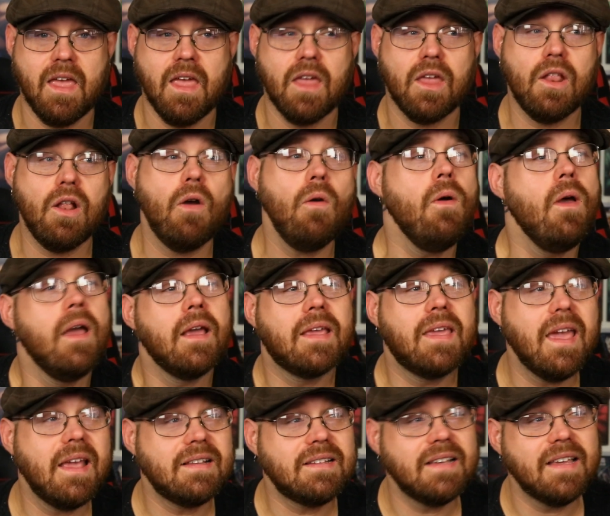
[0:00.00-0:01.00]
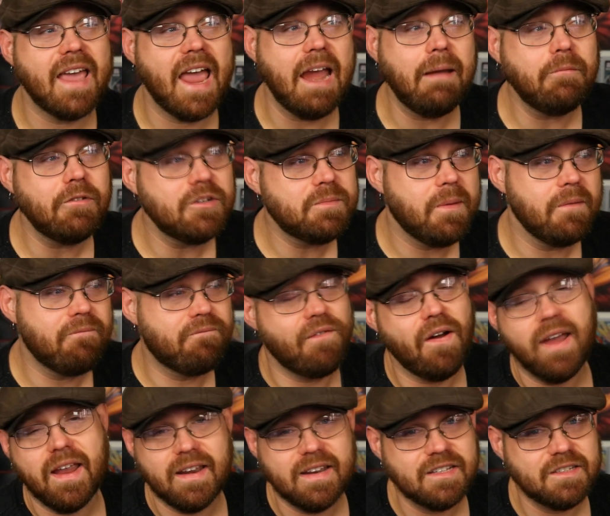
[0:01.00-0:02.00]
You know, Geeks and Gamers been
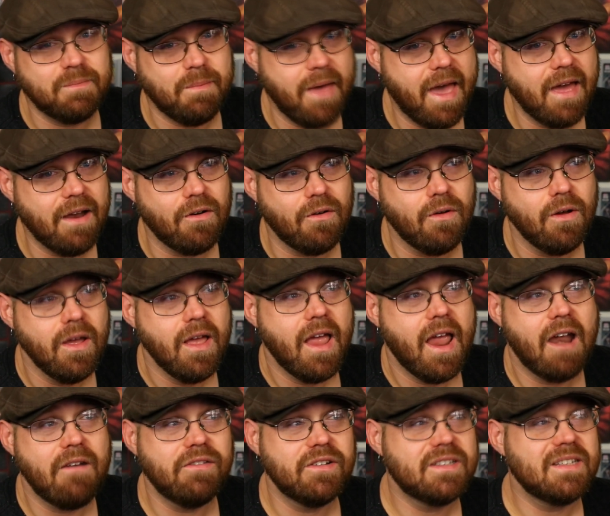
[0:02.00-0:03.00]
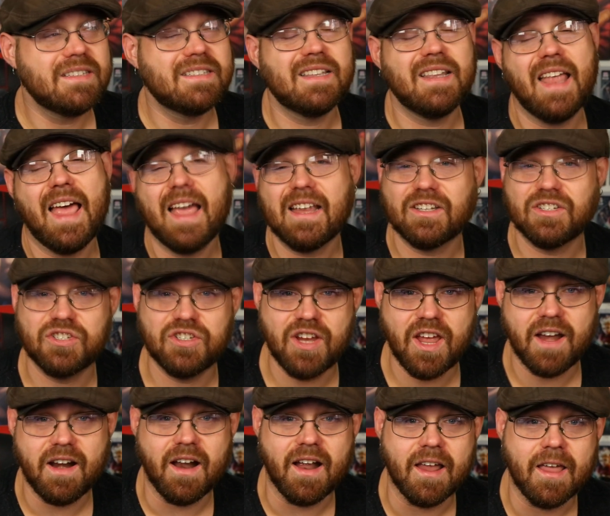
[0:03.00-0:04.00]
fighting this battle ever since Last
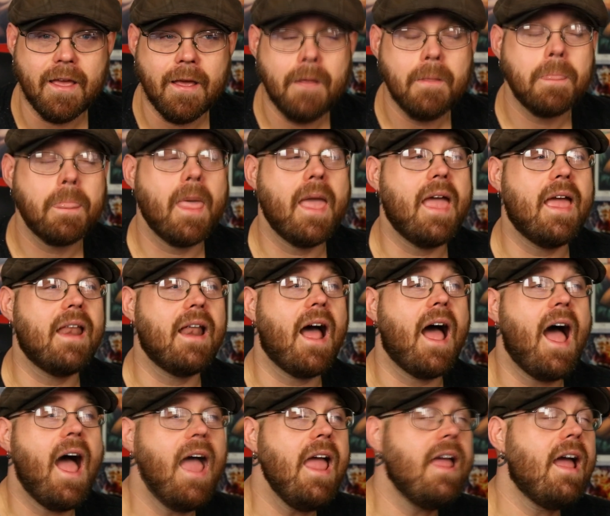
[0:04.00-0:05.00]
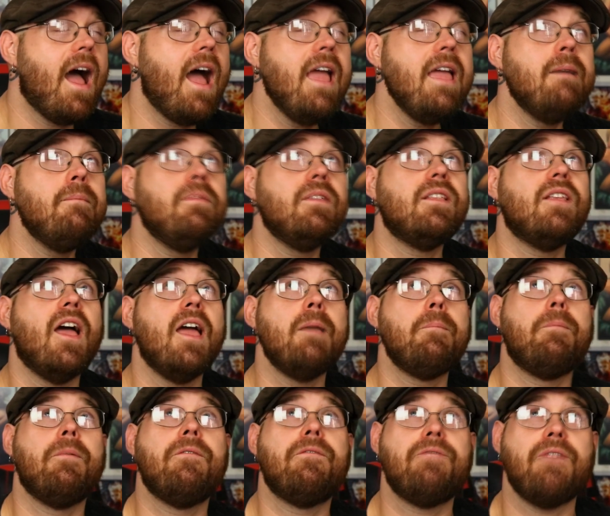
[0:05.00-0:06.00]
Jedi, and I am the
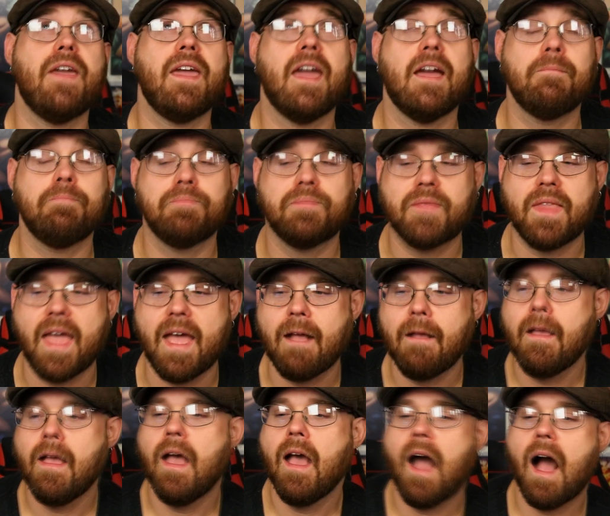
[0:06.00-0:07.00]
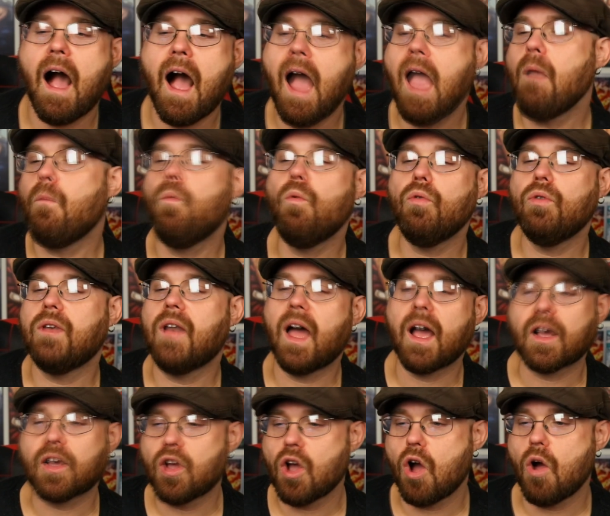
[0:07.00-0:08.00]
type of fan that I will
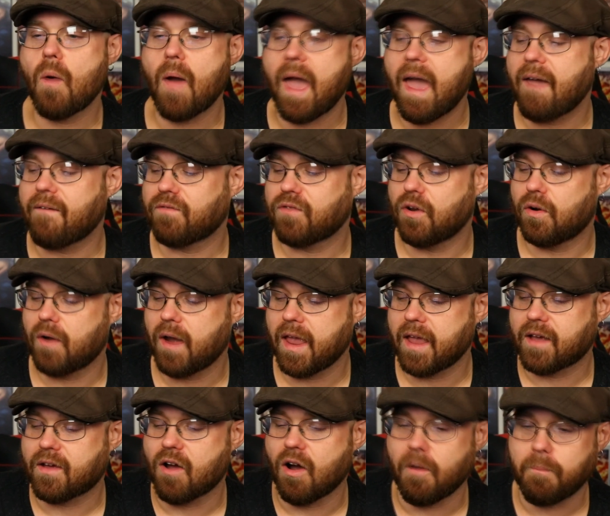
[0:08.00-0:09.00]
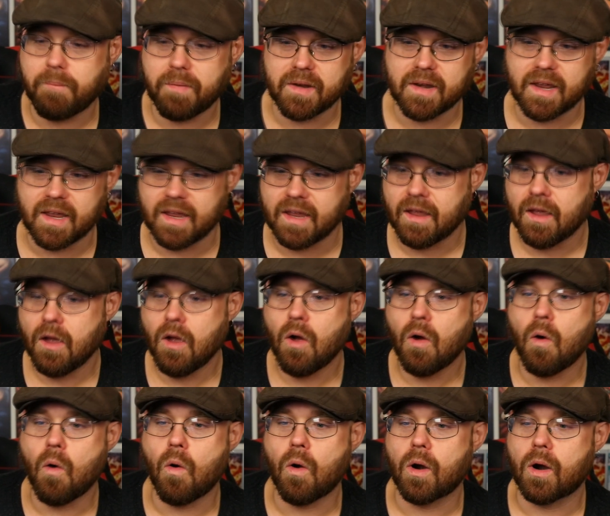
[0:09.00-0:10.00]
not go after a company
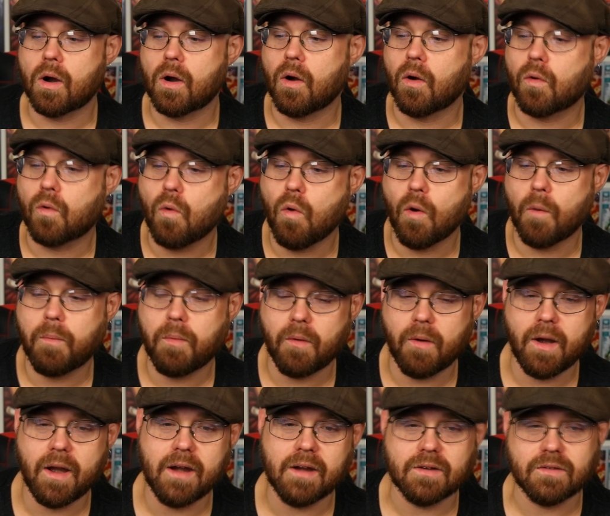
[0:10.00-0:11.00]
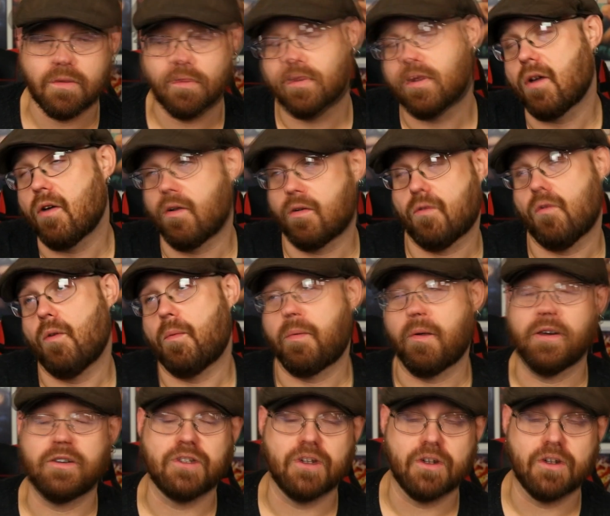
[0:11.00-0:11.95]
or a corporation or corporation